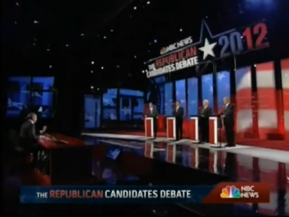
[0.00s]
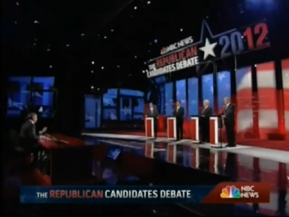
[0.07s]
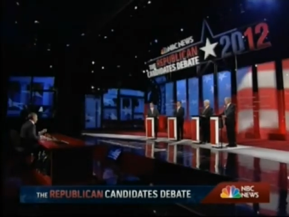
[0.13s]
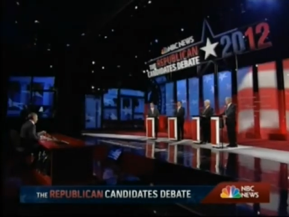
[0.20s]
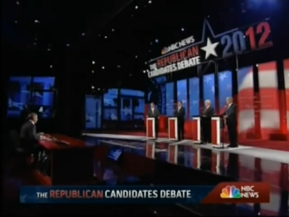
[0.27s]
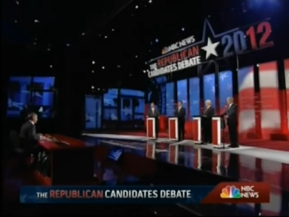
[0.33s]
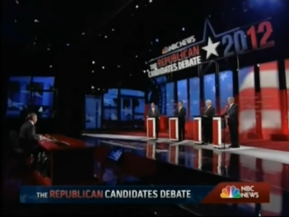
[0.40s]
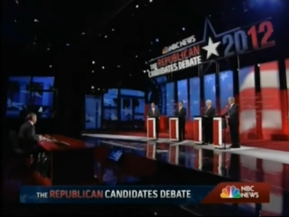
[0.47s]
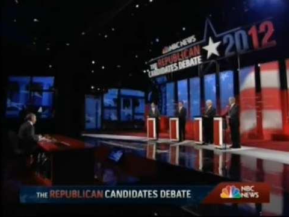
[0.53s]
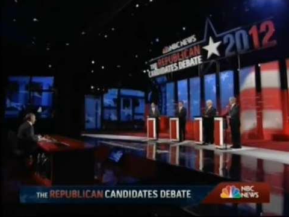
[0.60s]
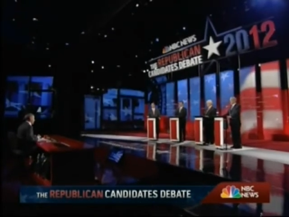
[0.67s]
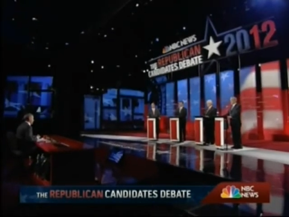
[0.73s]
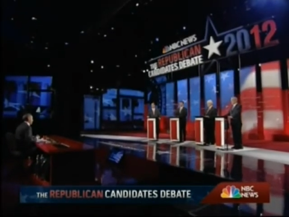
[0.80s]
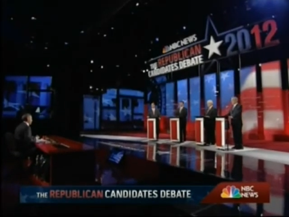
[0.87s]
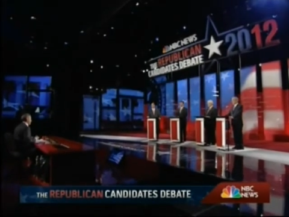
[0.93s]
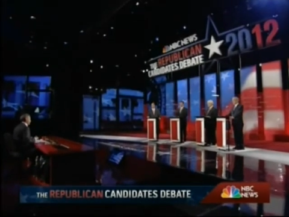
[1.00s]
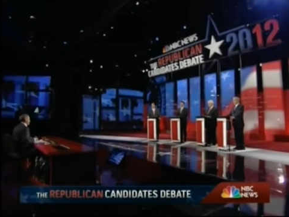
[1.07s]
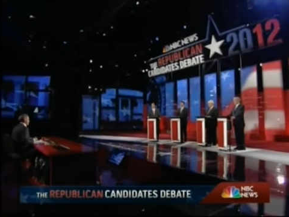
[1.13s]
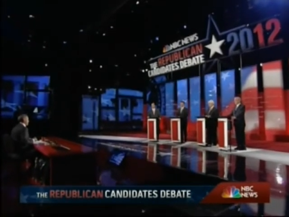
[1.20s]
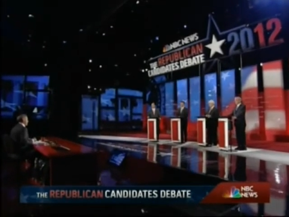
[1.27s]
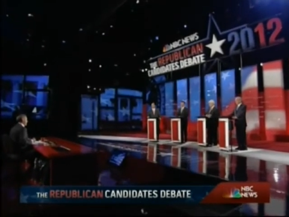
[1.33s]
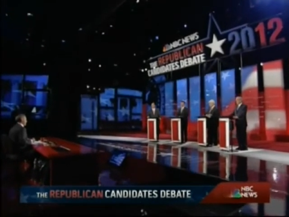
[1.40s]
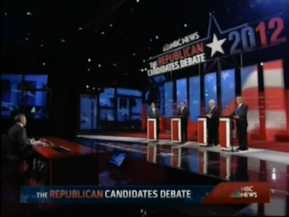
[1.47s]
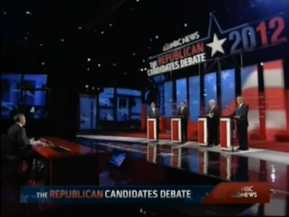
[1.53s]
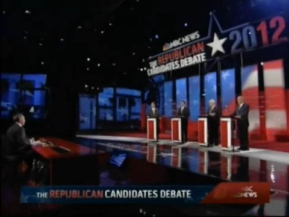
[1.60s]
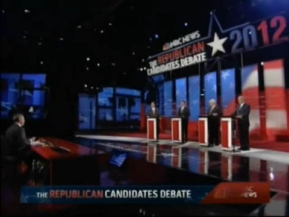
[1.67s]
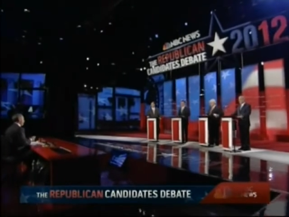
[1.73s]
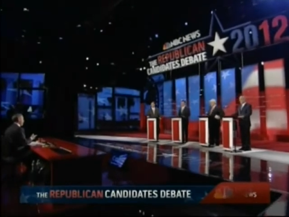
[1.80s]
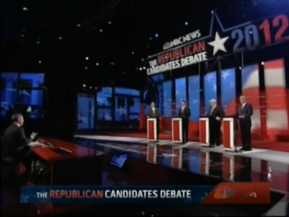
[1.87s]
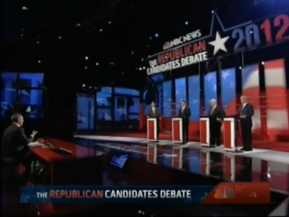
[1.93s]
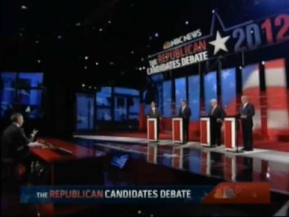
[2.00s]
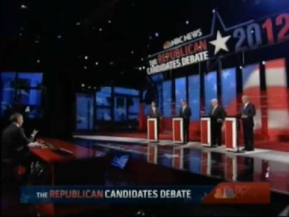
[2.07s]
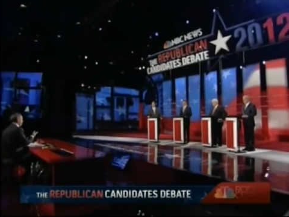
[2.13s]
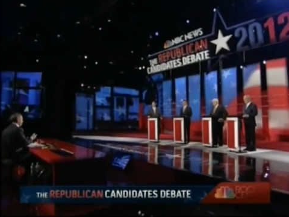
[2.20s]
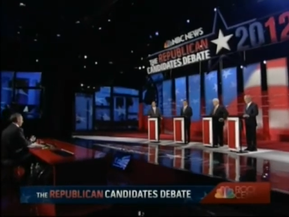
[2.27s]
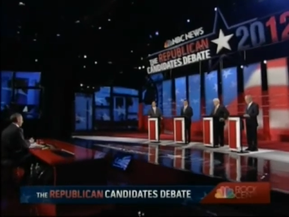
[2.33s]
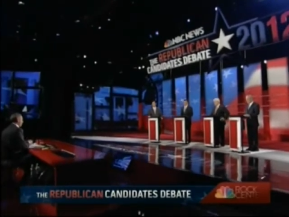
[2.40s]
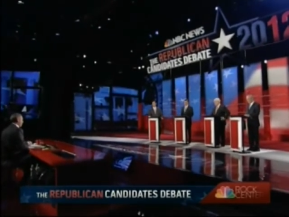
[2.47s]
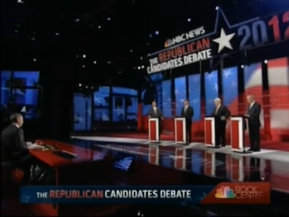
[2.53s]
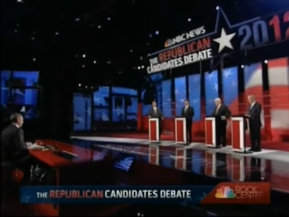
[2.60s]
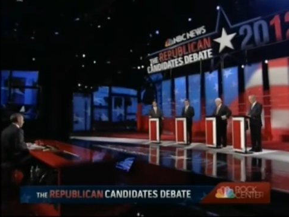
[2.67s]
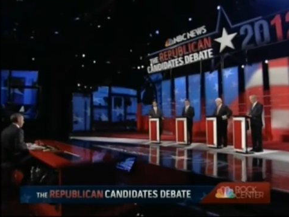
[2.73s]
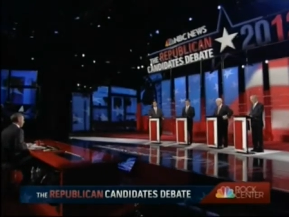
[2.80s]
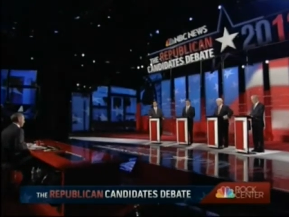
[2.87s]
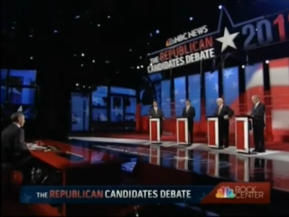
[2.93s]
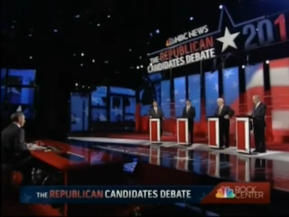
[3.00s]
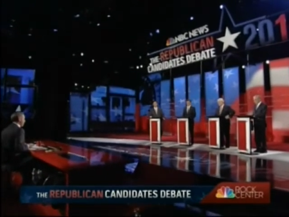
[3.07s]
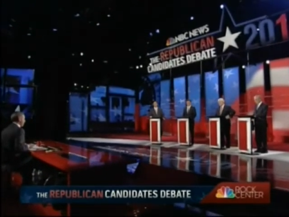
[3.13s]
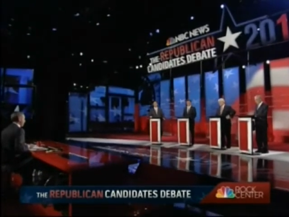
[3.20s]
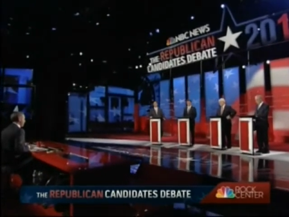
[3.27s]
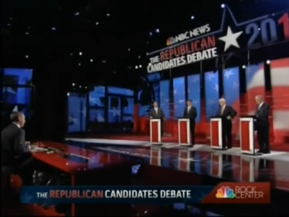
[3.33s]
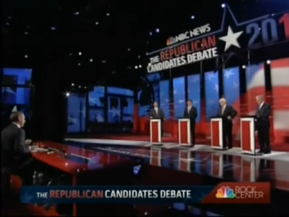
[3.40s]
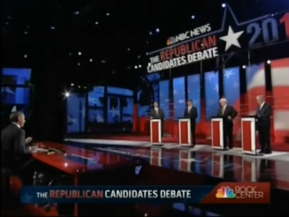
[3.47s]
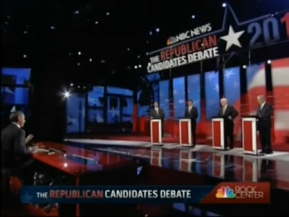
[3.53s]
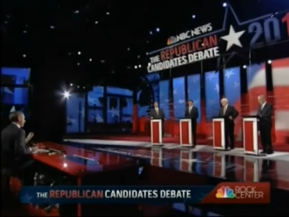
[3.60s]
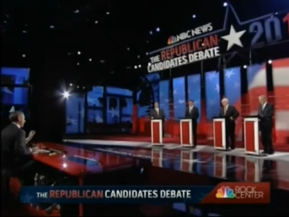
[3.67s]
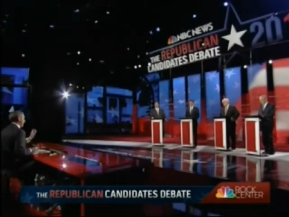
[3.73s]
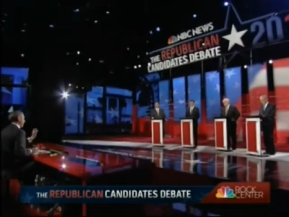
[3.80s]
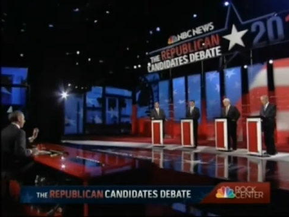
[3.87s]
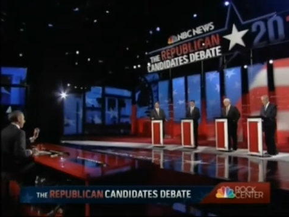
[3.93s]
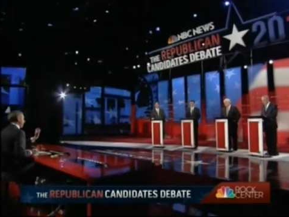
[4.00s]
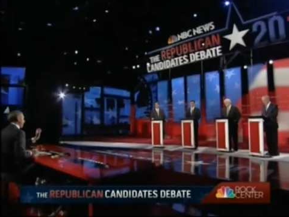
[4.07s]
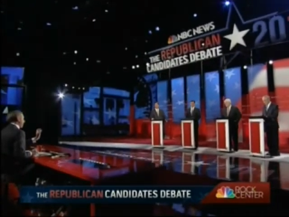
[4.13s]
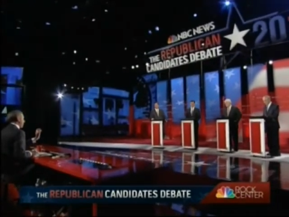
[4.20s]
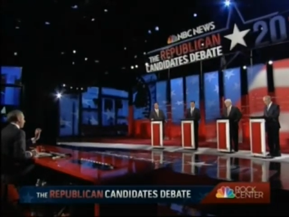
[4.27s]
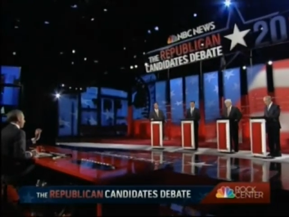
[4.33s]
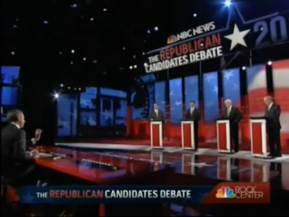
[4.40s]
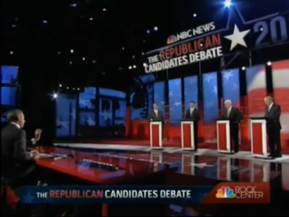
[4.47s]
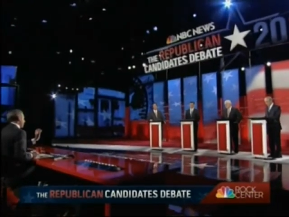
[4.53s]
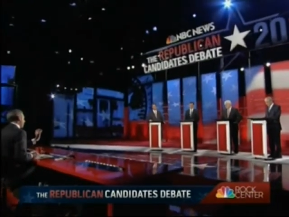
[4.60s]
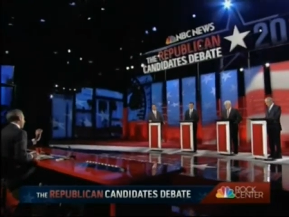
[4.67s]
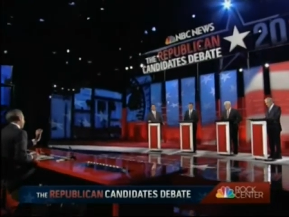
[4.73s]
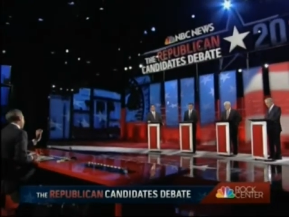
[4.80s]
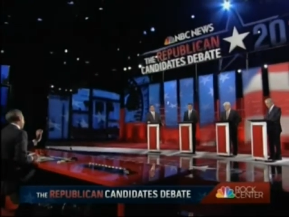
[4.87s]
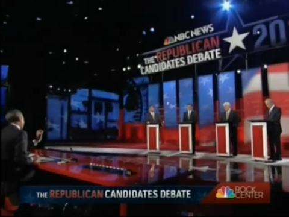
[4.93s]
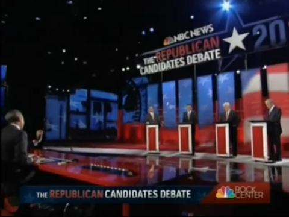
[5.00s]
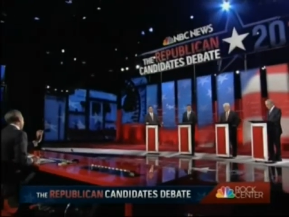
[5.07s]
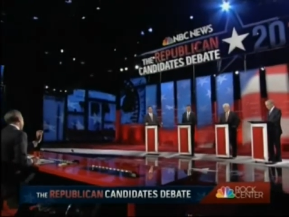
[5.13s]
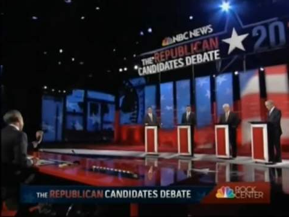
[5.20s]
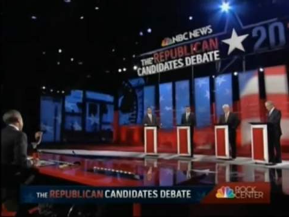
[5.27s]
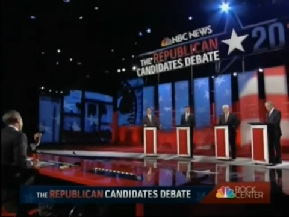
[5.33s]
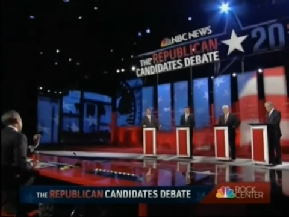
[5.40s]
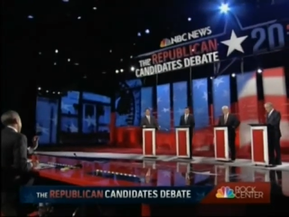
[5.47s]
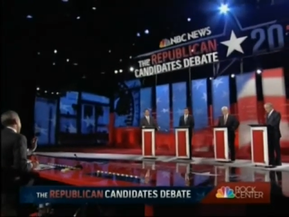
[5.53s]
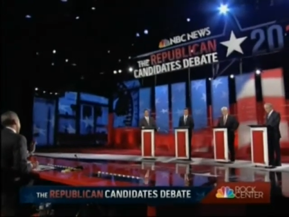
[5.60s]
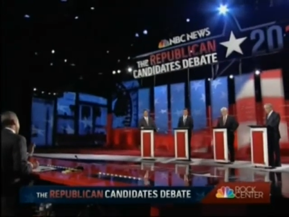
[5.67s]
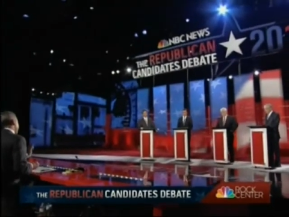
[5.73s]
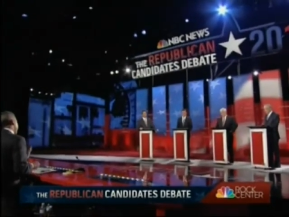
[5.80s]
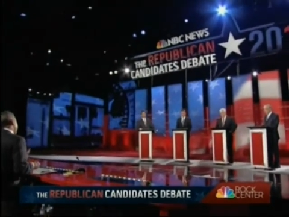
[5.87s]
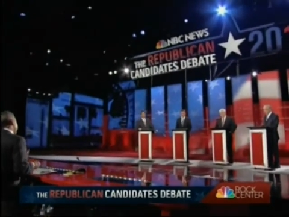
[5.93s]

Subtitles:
[unreadable: no face in view]